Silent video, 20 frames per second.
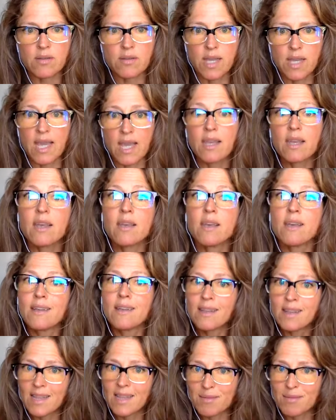Okay,
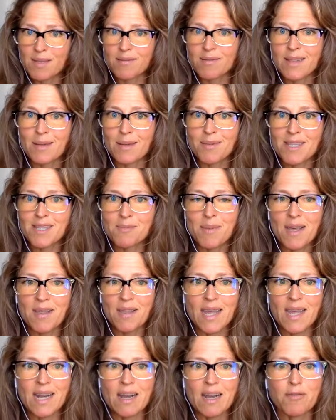let me let me spell
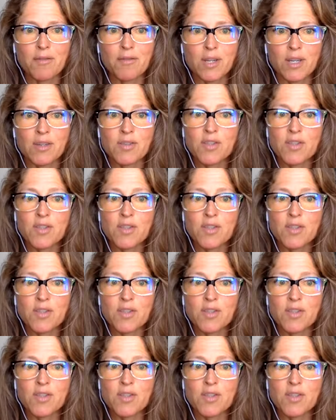that out for you.